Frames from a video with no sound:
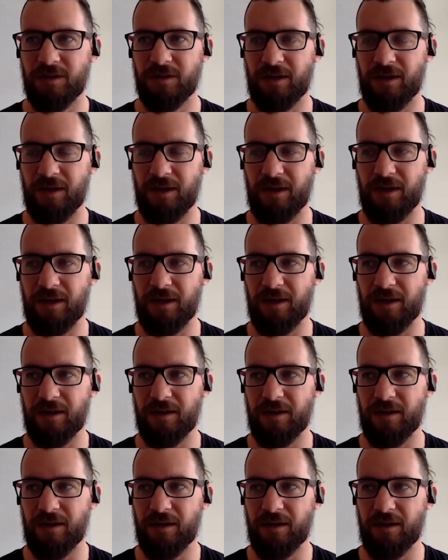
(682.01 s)
Uh,
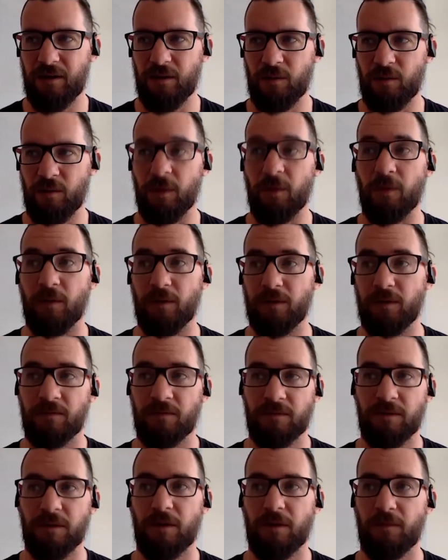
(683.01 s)
we were
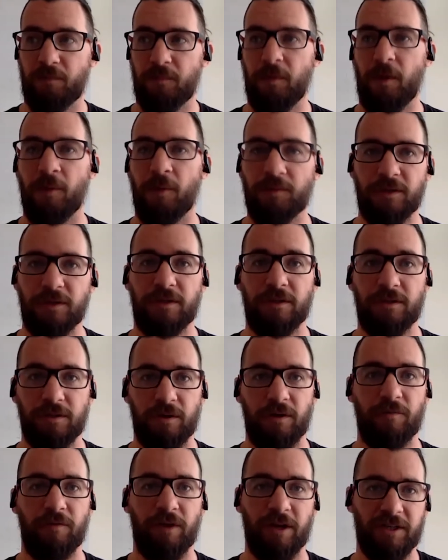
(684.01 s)
sort of prompted to sort
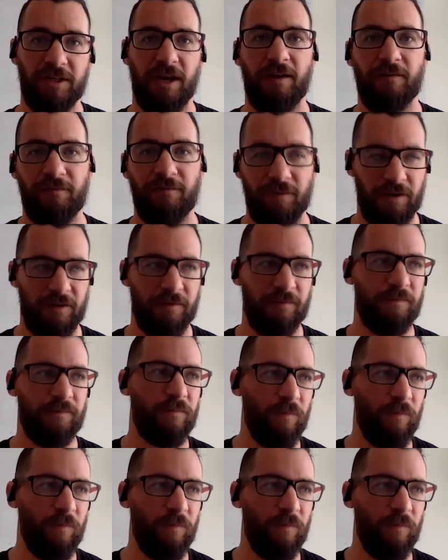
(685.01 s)
of reach out for